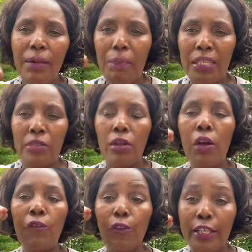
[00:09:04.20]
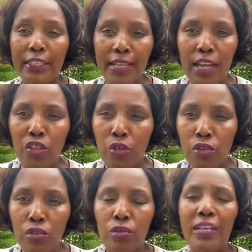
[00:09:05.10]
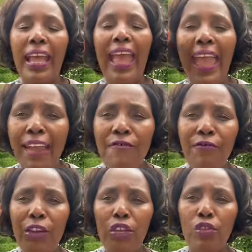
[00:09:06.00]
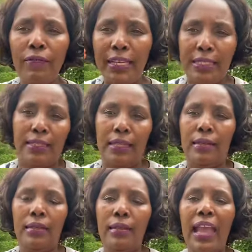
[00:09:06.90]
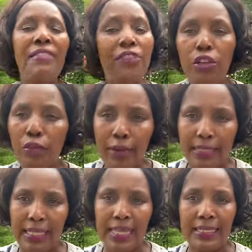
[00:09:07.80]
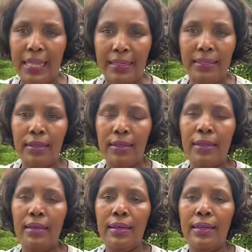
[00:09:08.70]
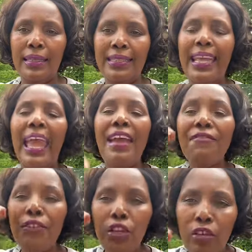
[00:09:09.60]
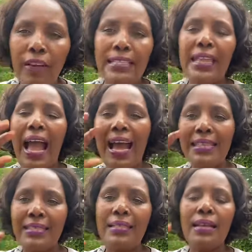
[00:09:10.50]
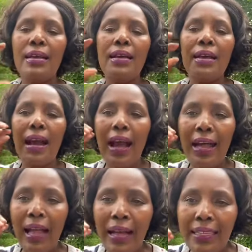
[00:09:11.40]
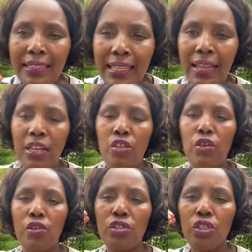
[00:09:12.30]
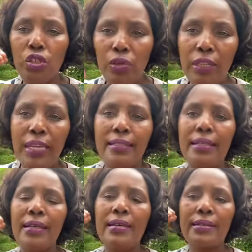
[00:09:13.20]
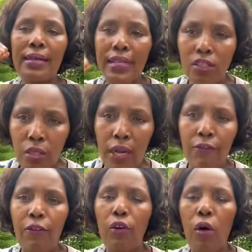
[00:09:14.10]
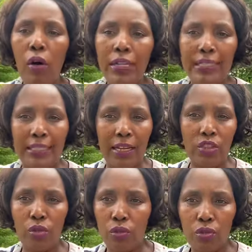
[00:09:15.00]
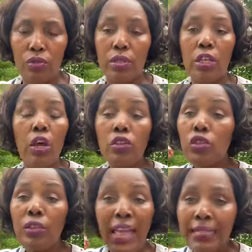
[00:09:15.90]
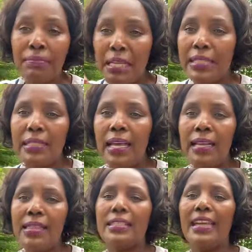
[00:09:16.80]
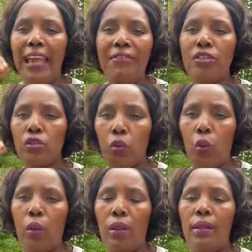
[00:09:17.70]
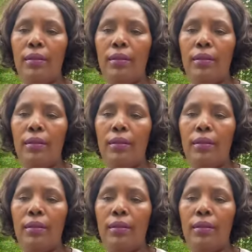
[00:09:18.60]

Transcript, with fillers: person for international student every university every university has that the every university has a, an international student counselor for all international students so that means that every school